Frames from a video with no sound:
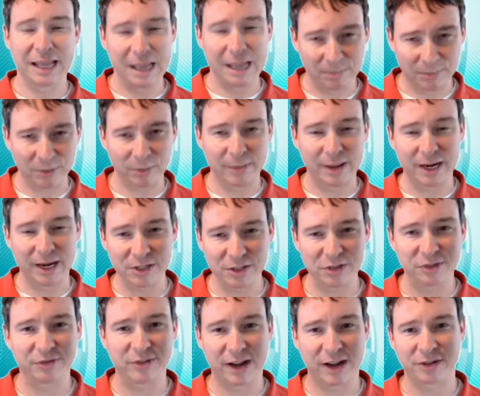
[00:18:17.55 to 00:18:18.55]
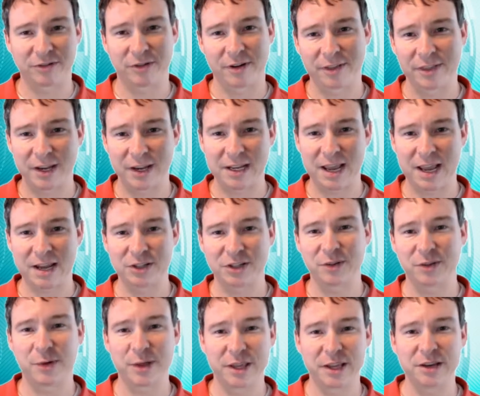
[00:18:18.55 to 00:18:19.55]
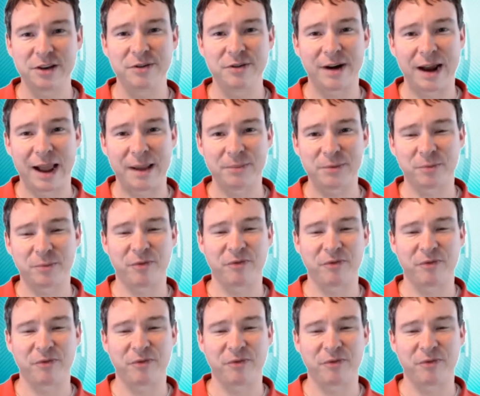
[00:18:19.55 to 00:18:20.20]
implementing two-factor authentication within your apps,